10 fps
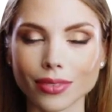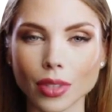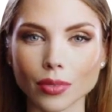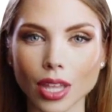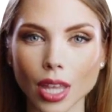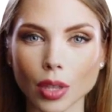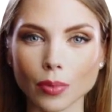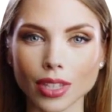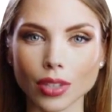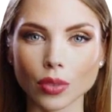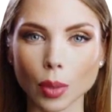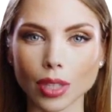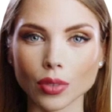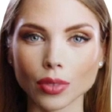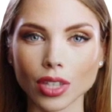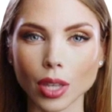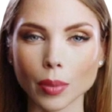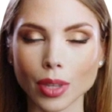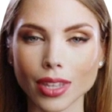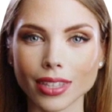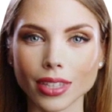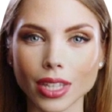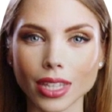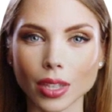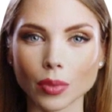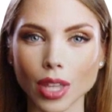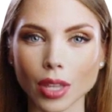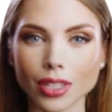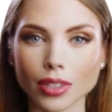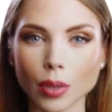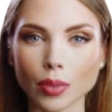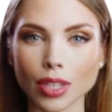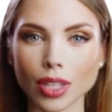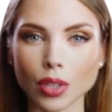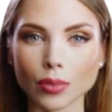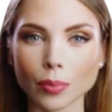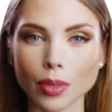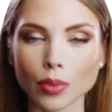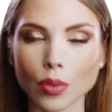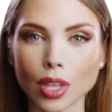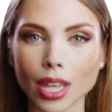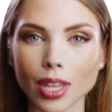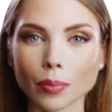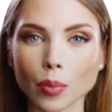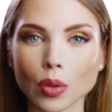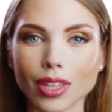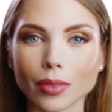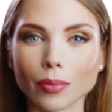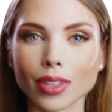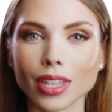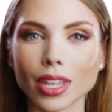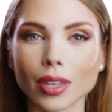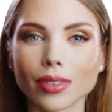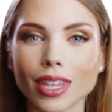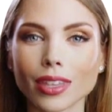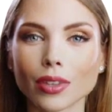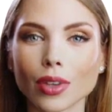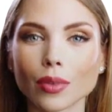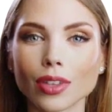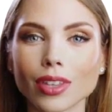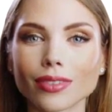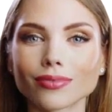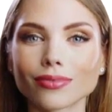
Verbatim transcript: If we automate too much of the job market, then we could end up with a lot of people who are unemployed but don't have any other option.